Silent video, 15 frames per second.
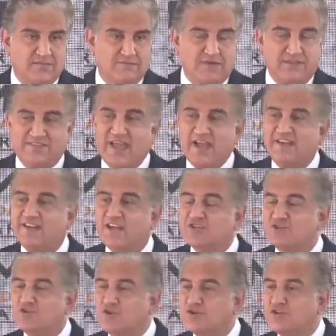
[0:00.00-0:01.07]
But that
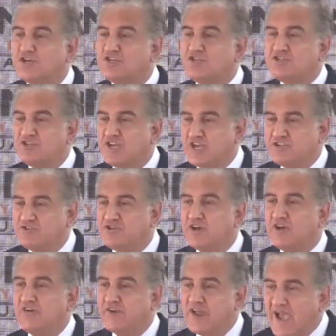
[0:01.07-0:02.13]
does not change
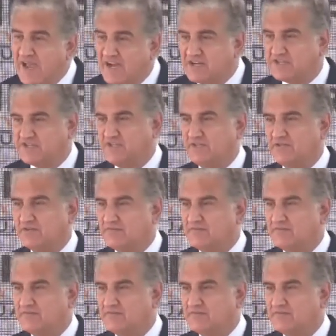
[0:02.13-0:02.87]
reality.